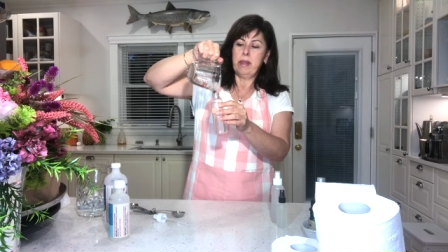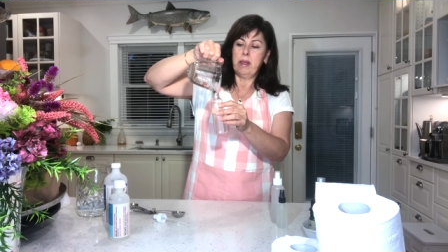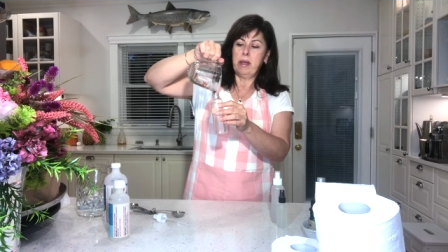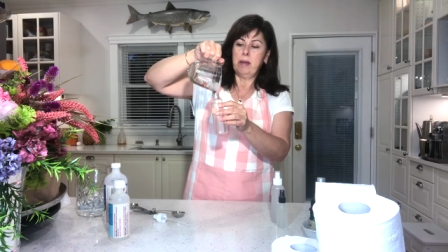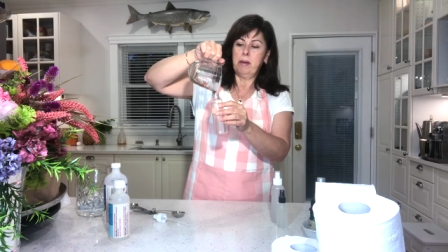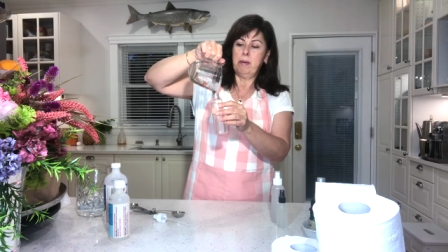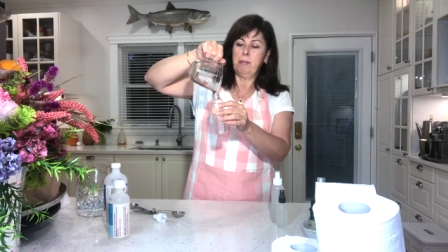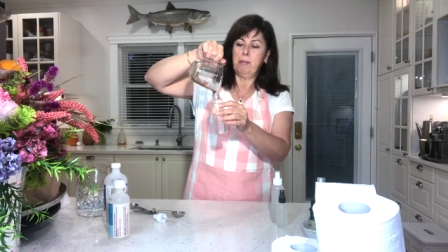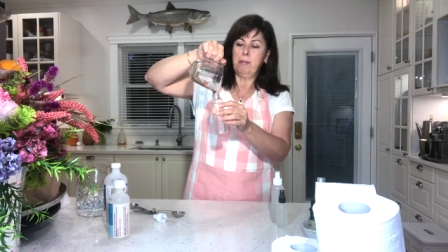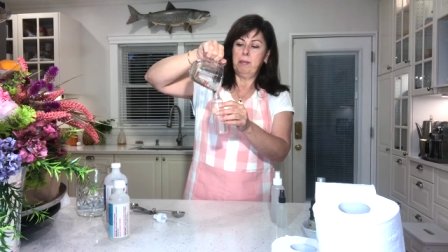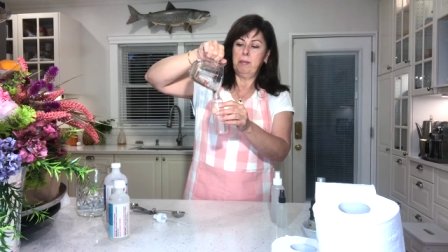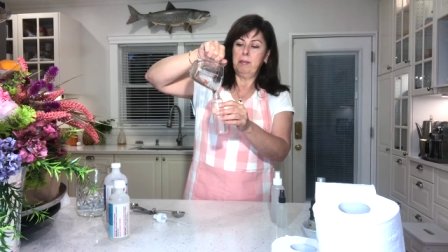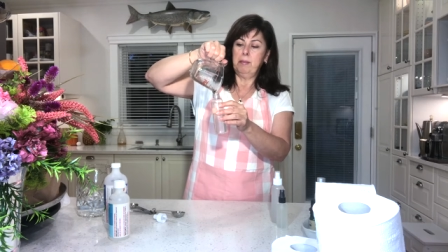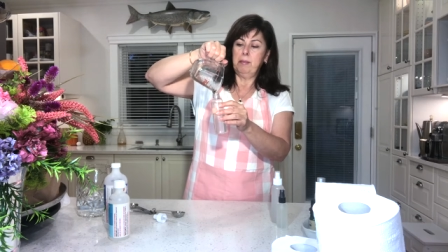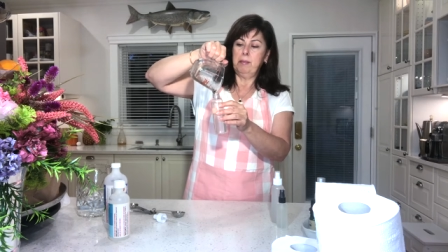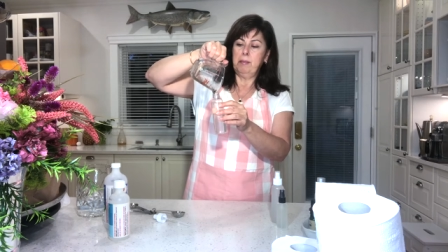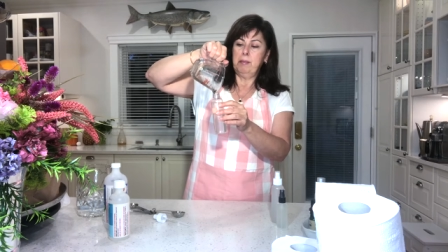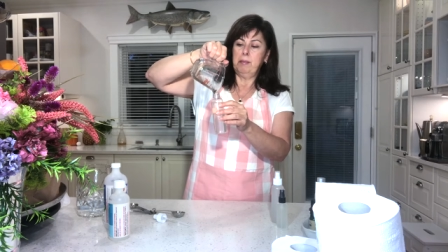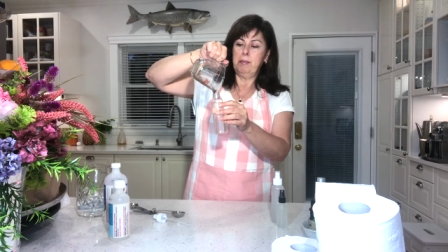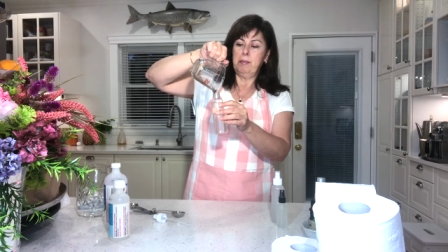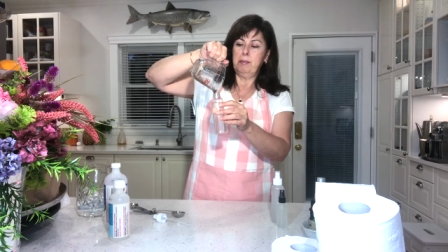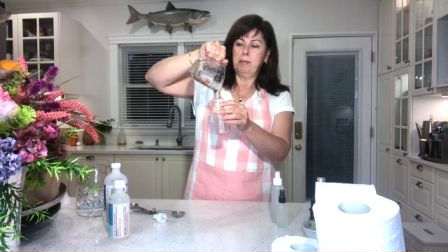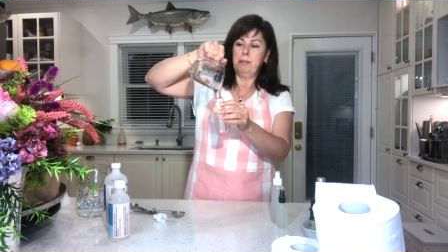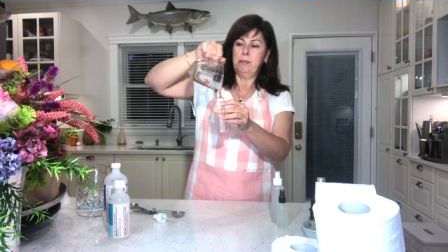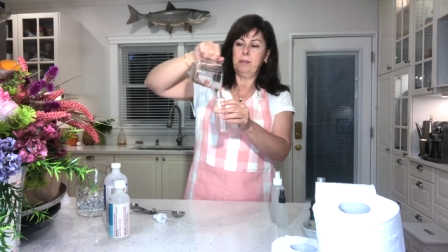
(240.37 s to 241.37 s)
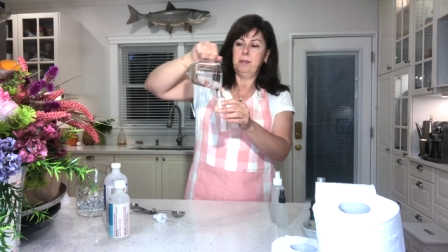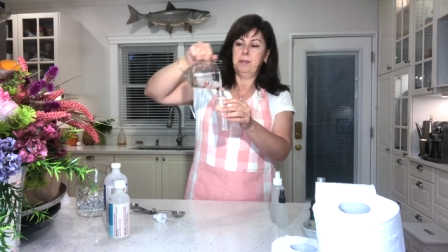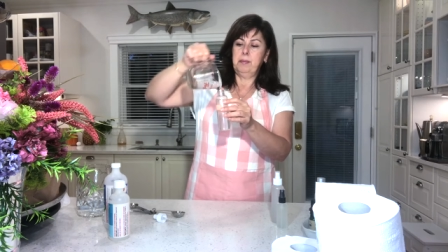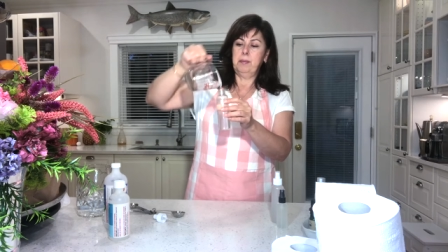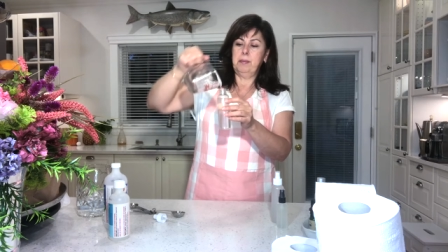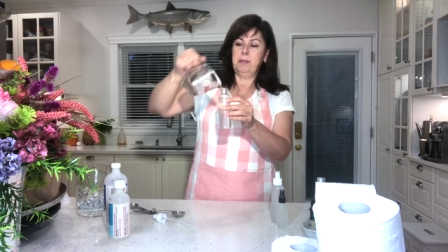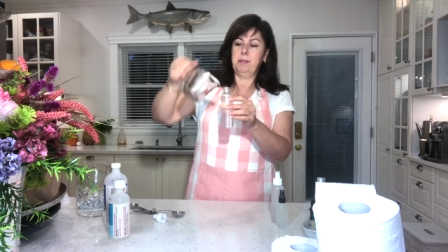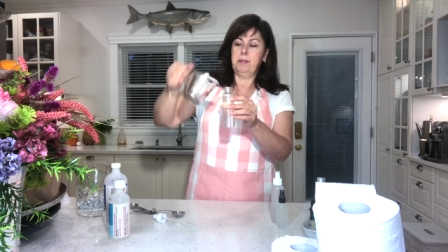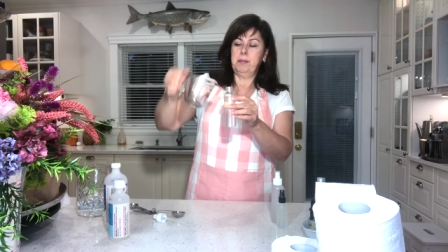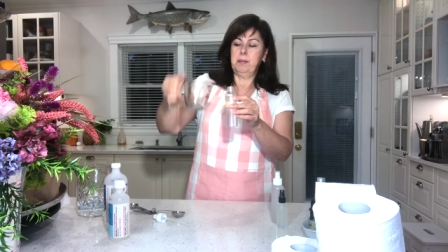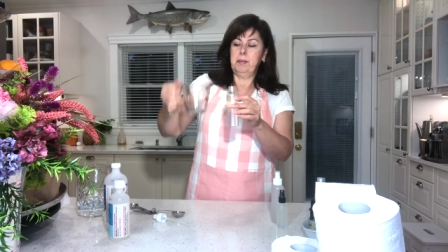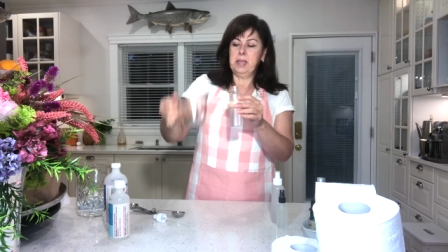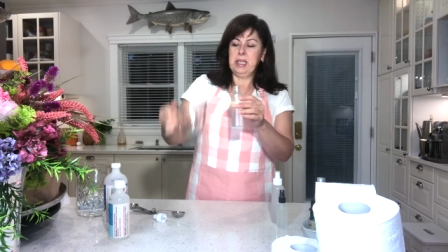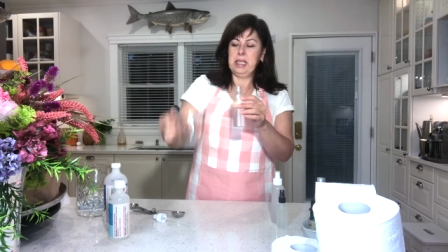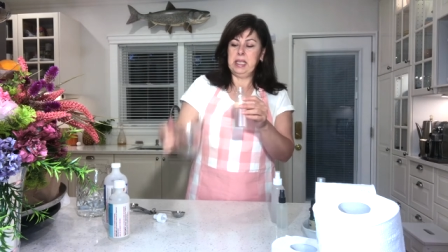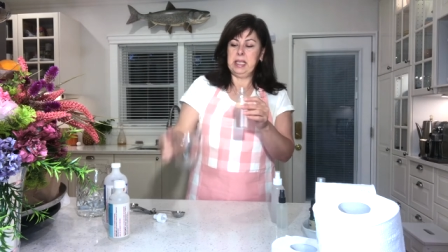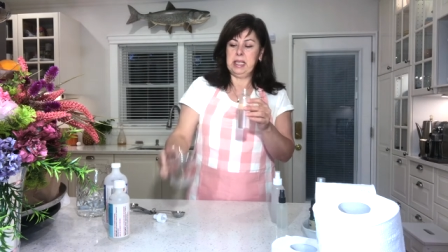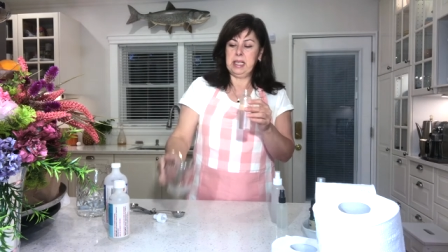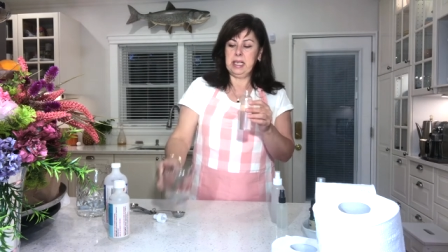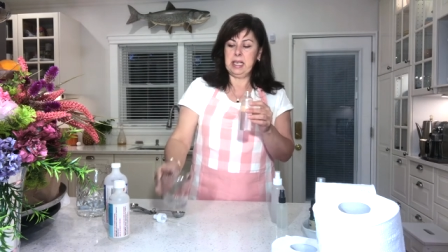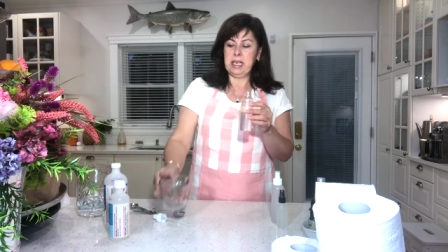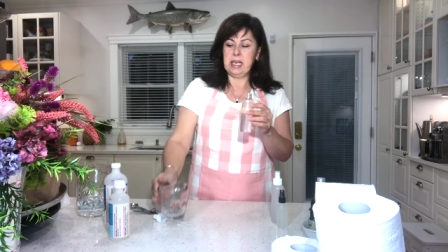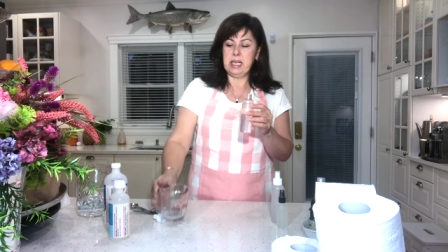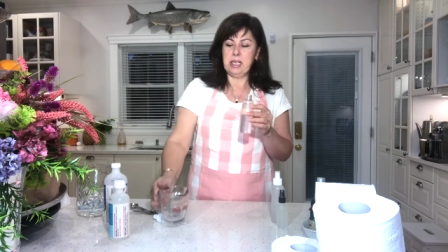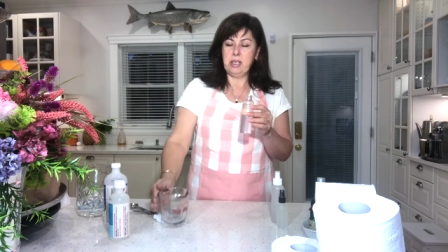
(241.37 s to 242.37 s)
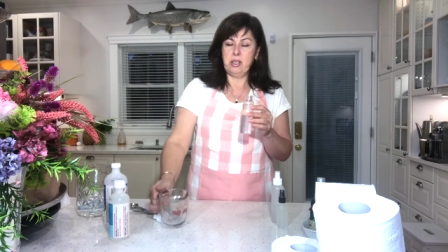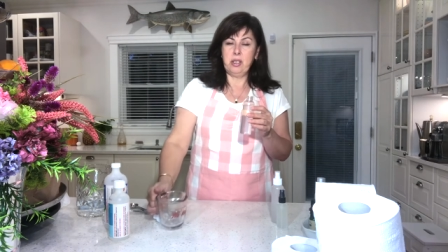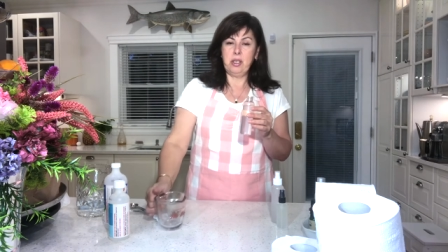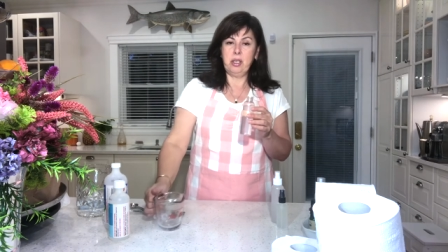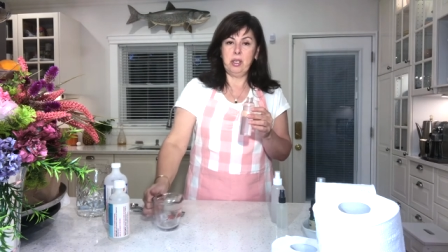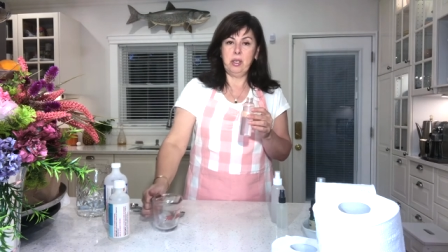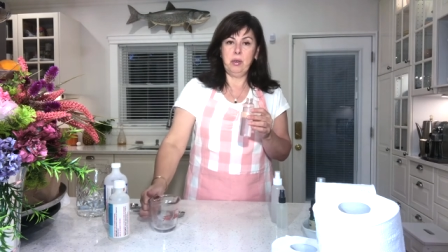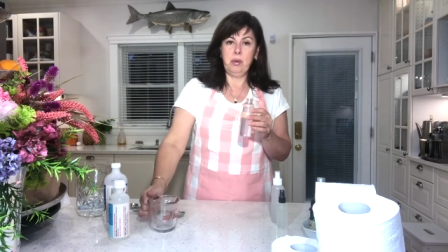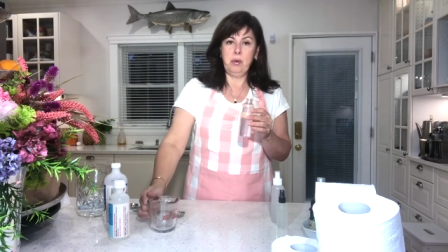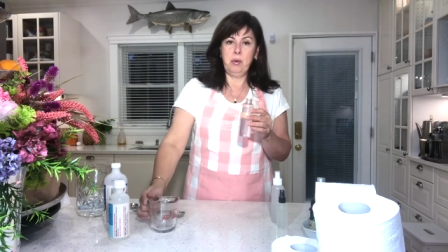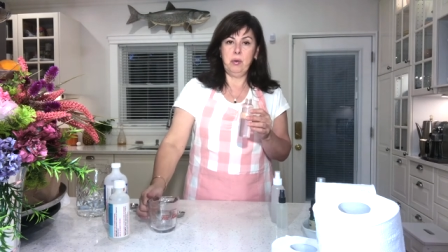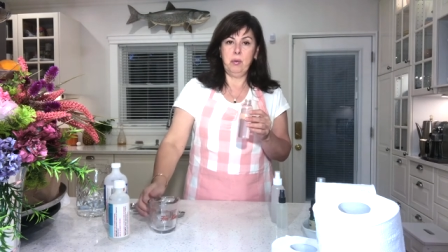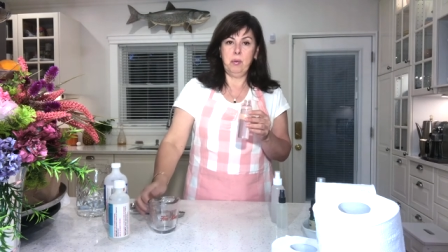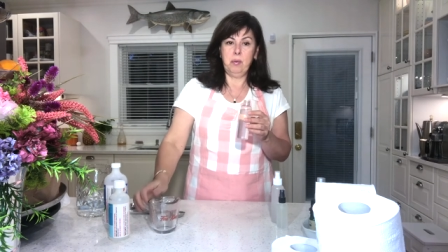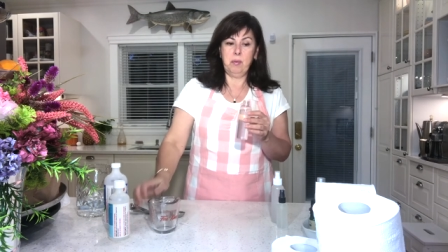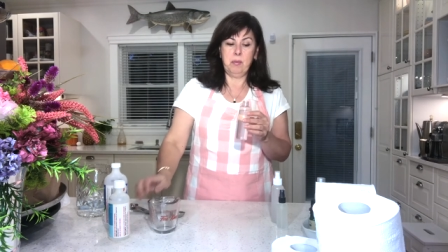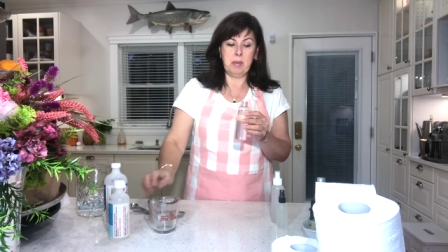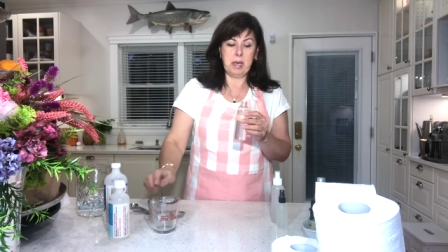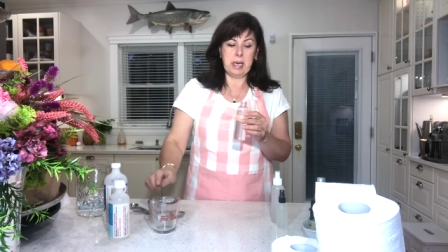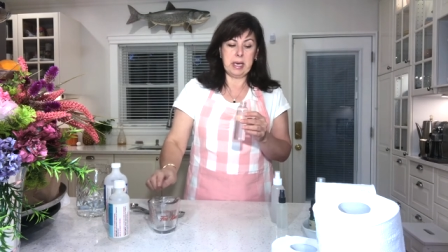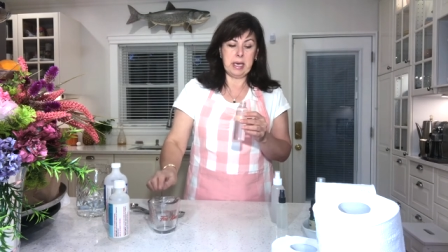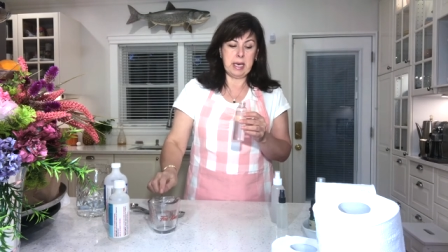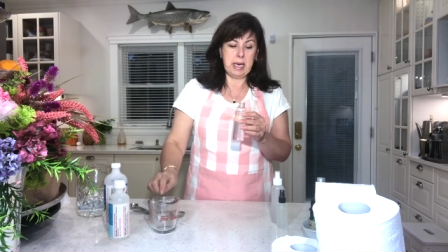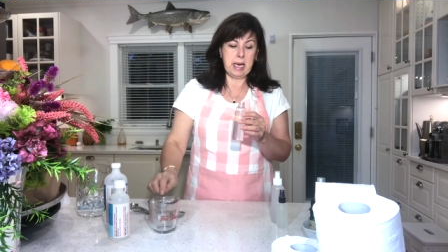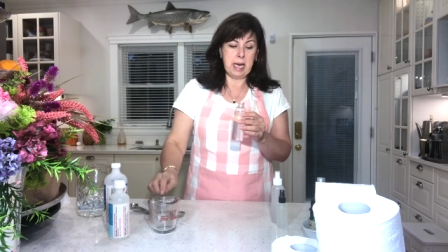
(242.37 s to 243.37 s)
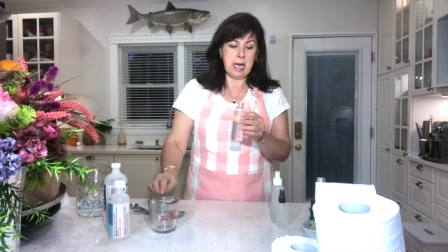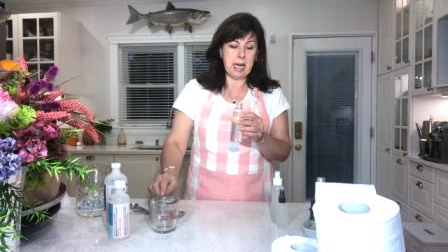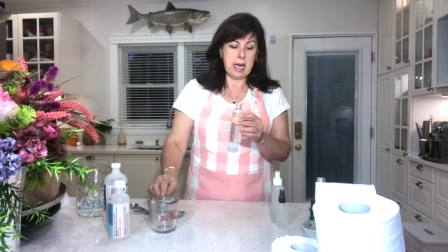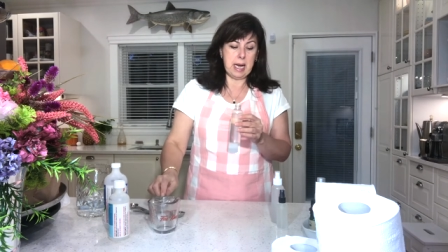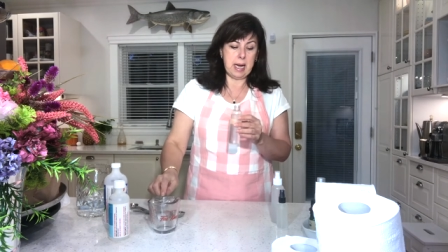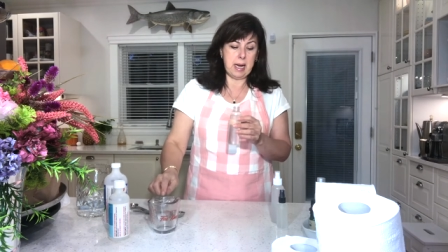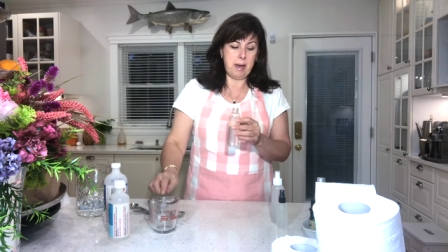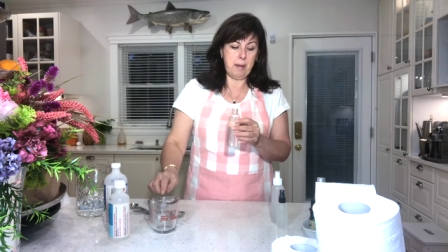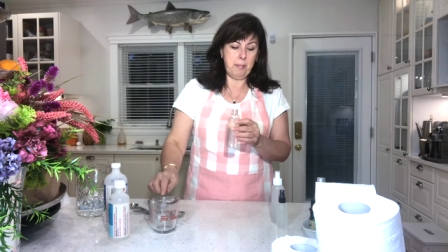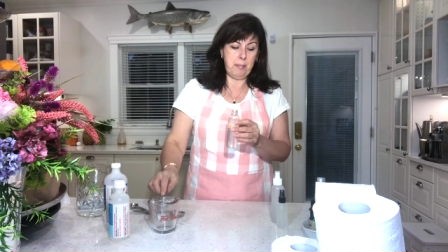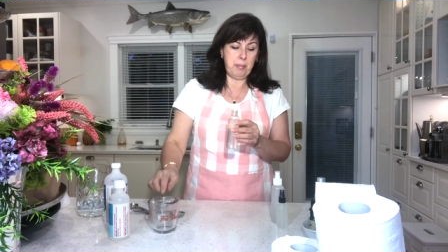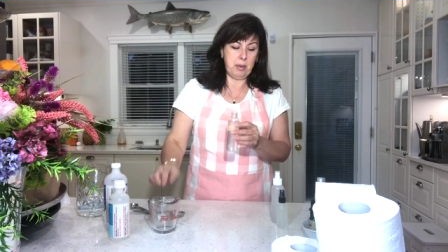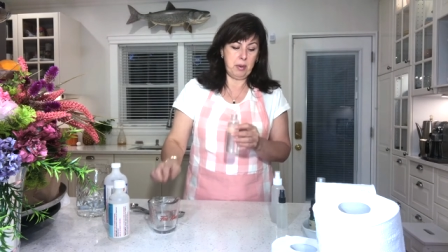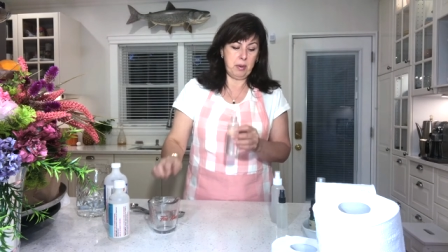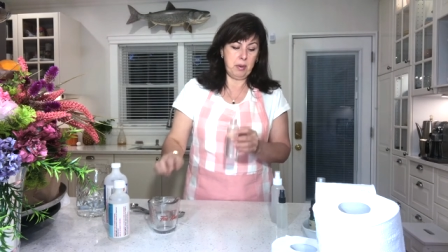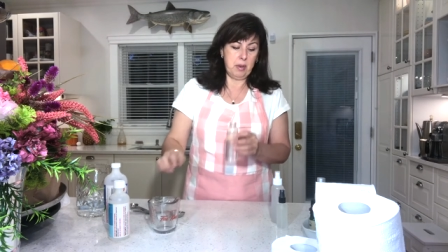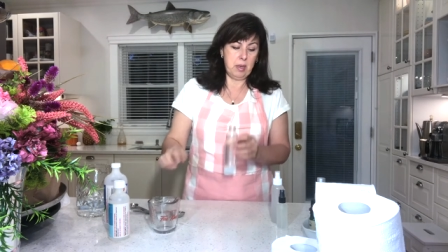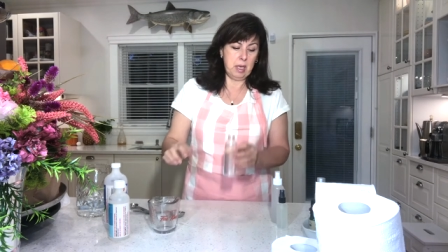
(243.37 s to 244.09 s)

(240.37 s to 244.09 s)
them sticking to my cup,